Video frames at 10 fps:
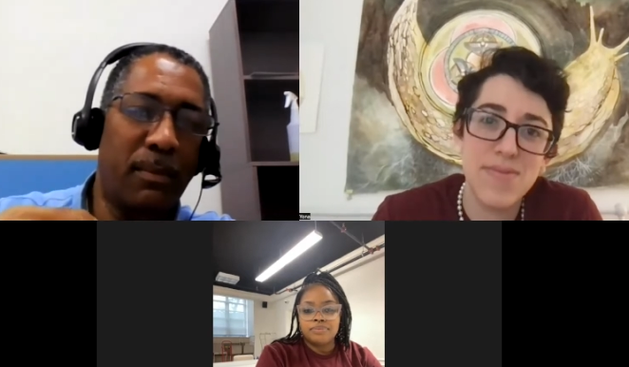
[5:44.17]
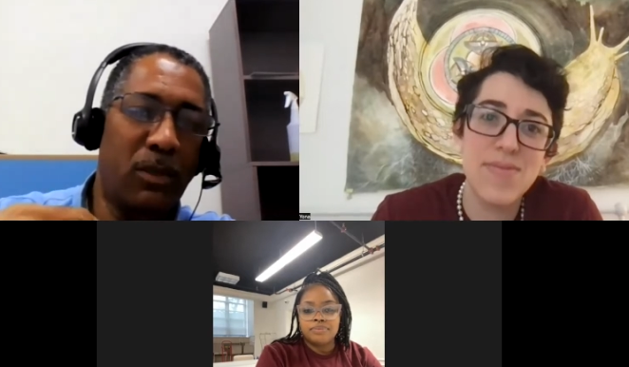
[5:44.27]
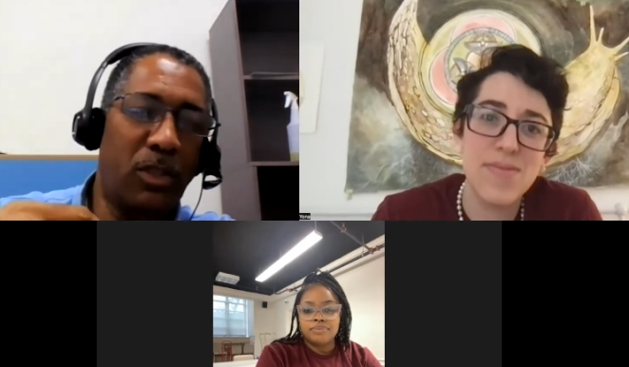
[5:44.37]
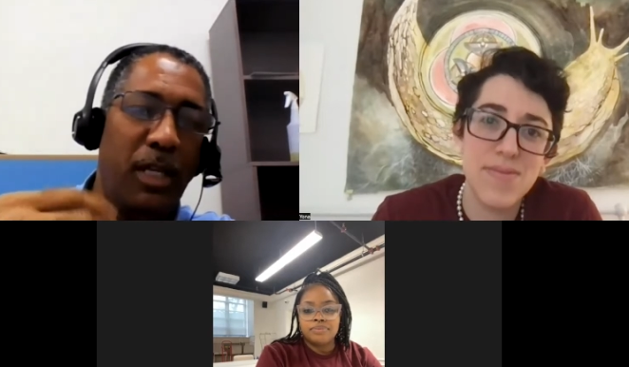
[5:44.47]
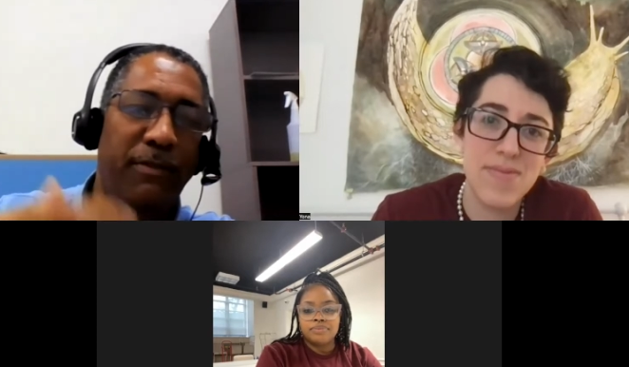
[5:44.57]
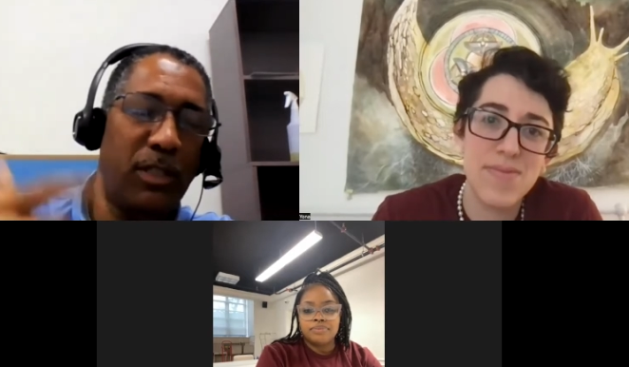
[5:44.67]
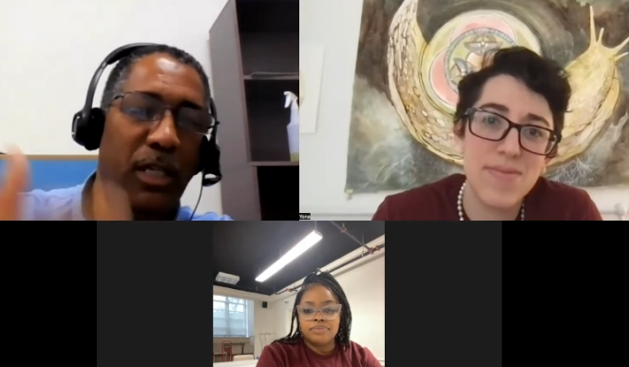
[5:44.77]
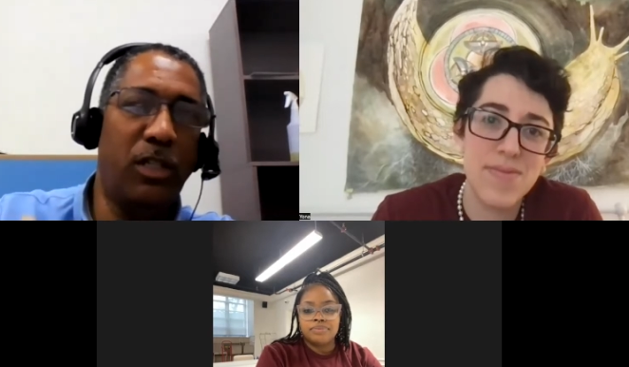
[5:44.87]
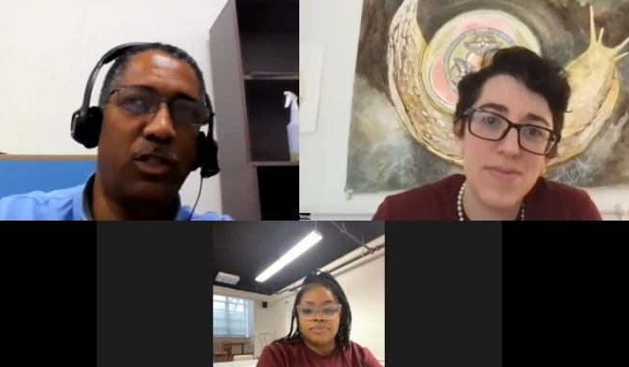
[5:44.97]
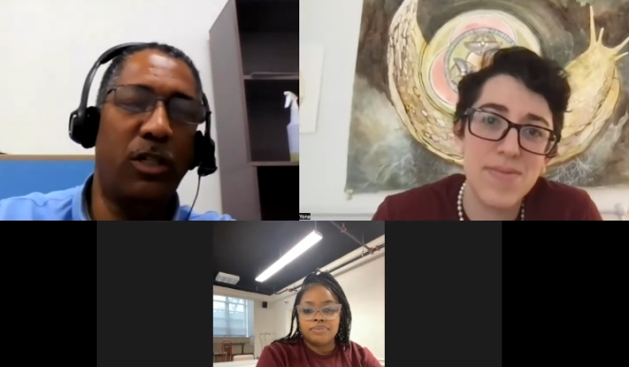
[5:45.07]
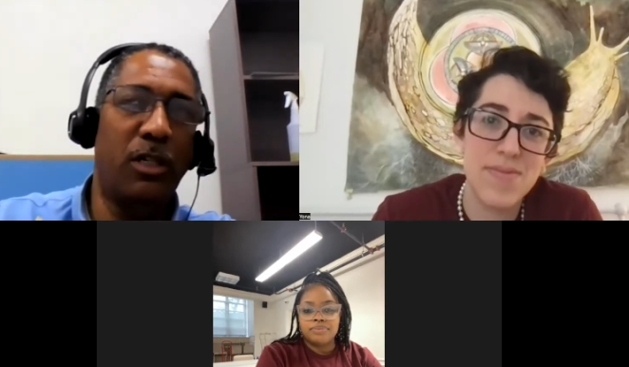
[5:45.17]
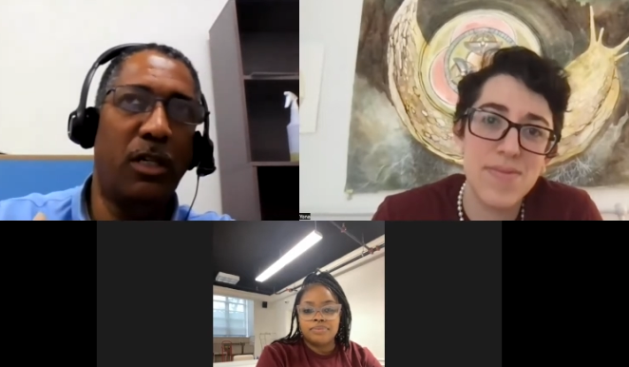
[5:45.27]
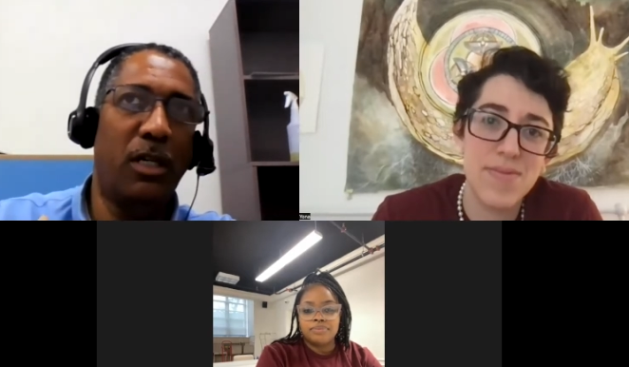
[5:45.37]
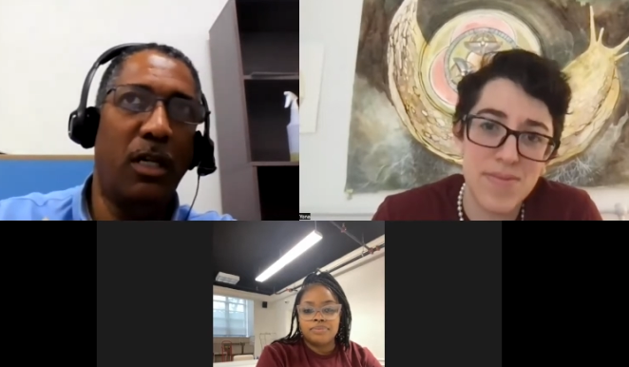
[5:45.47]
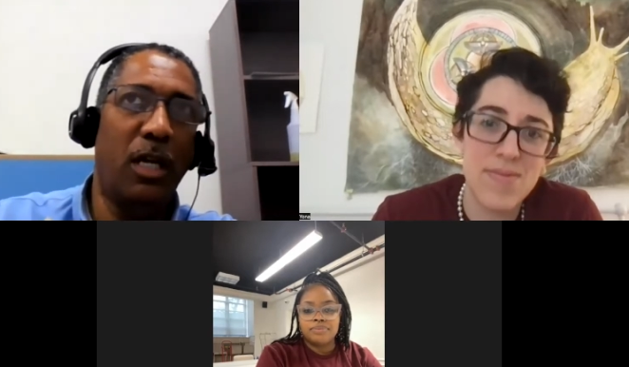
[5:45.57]
Speaker 1: Steve's
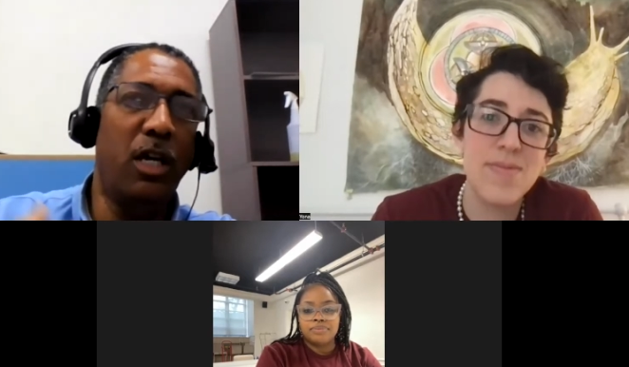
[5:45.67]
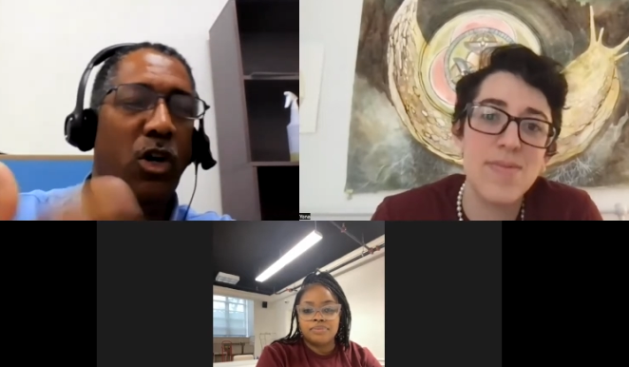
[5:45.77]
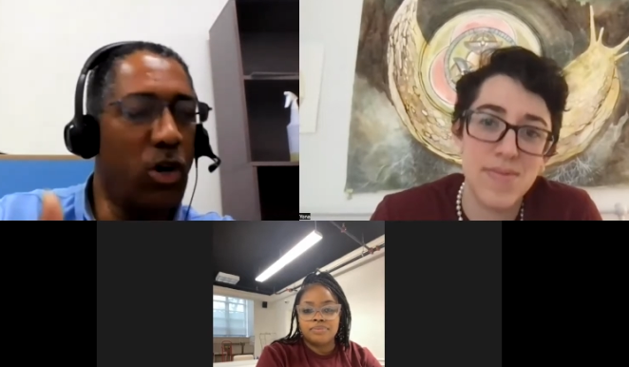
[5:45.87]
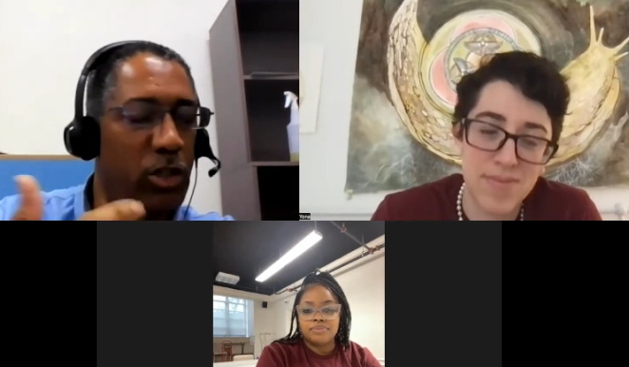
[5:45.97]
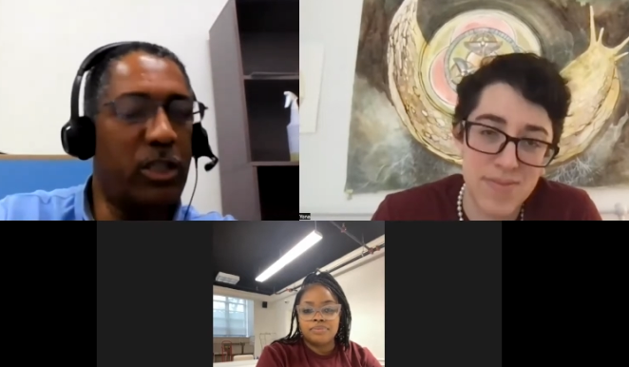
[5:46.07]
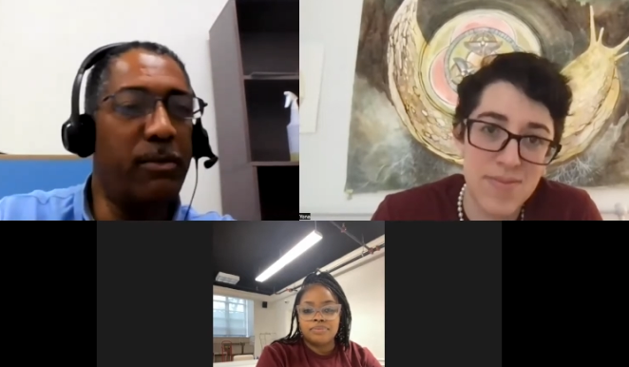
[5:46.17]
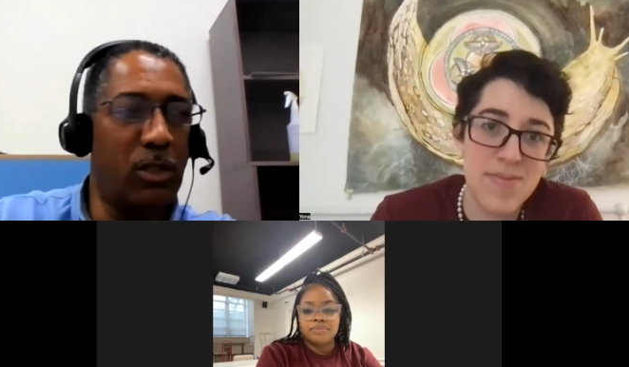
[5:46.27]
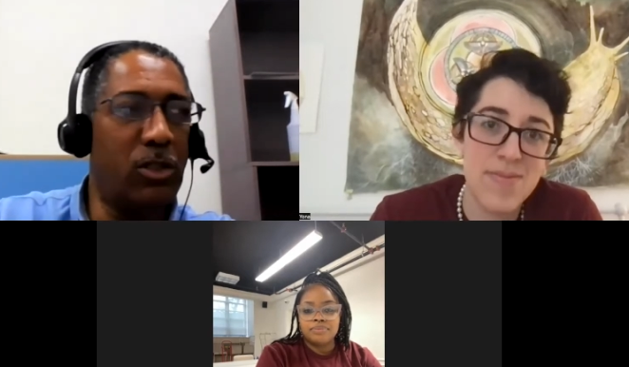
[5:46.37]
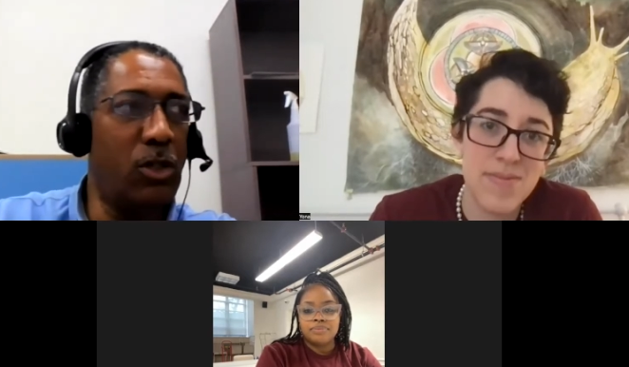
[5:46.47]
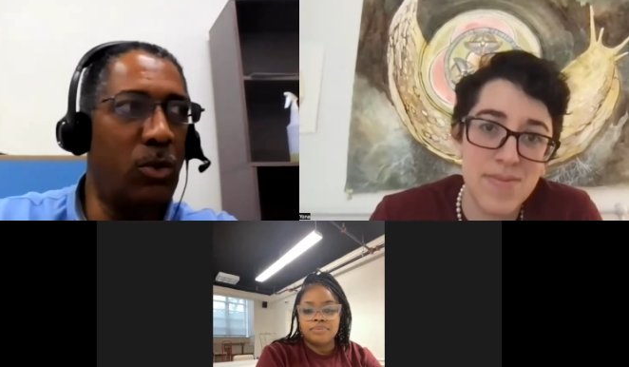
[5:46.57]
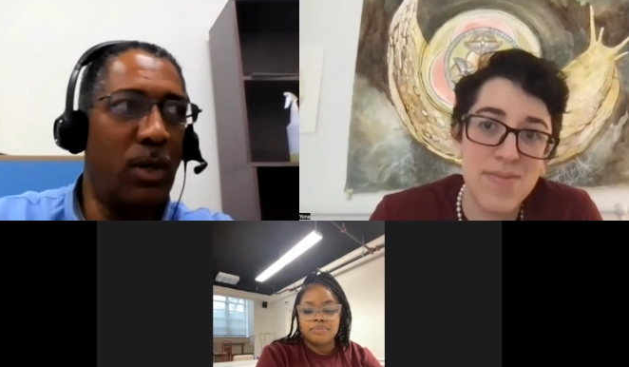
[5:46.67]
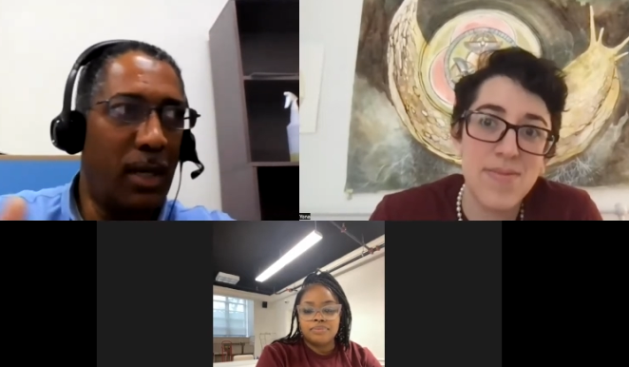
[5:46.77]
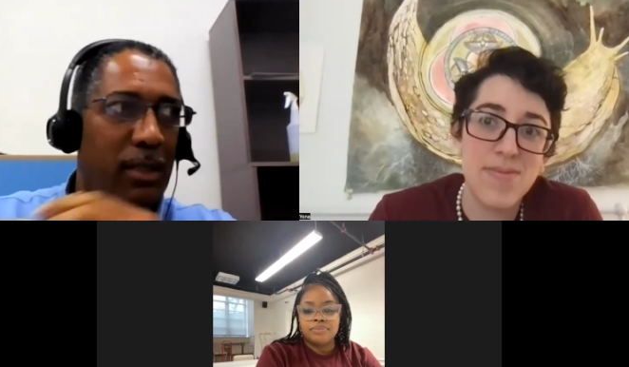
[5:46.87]
teacher, encouraged him to do.